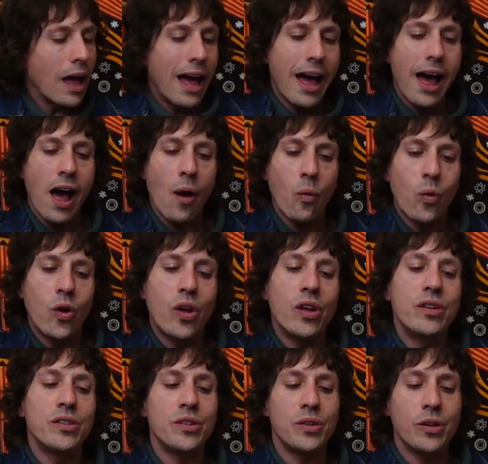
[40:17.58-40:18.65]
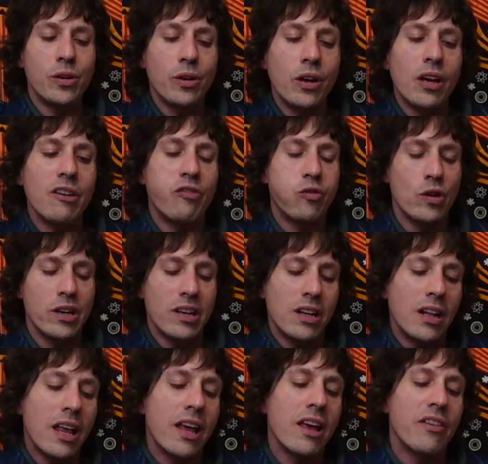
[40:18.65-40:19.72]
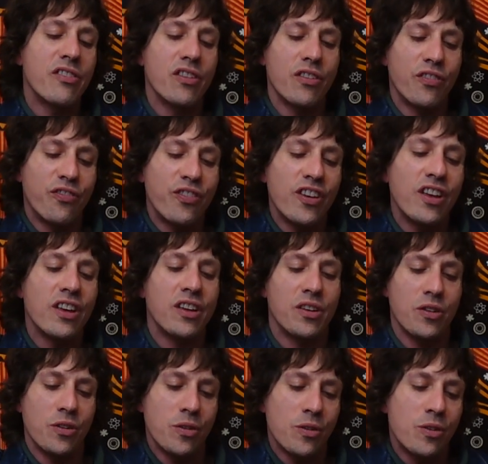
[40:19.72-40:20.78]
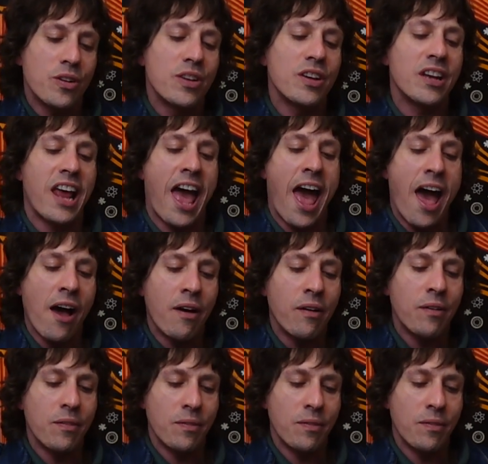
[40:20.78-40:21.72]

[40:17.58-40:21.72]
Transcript: I wonder if we'll ever figure it out.